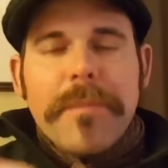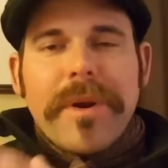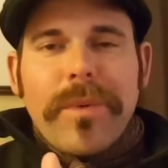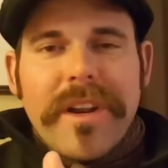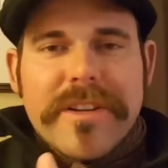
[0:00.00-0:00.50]

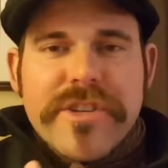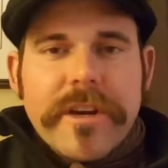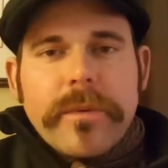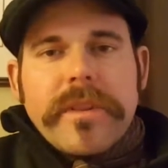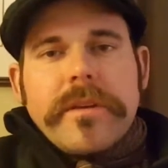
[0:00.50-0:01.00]
But I wanted to
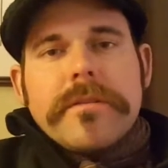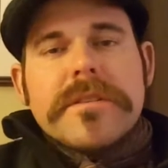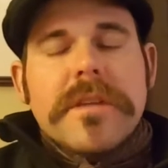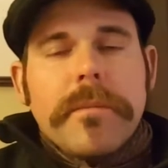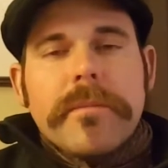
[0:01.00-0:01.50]
share with you
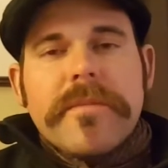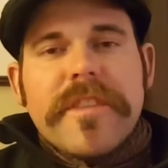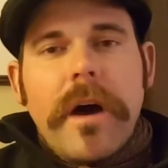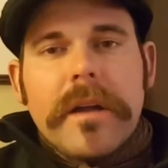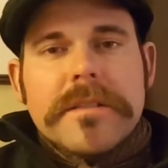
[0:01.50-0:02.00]
some
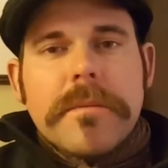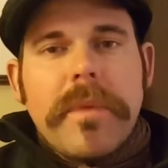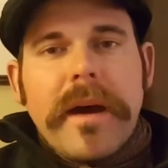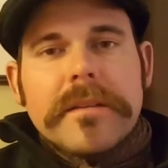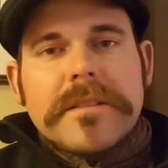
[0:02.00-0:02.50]
thoughts
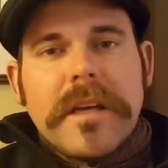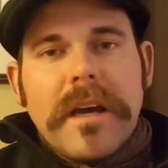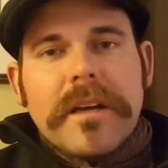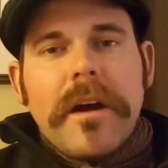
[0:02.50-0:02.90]
about a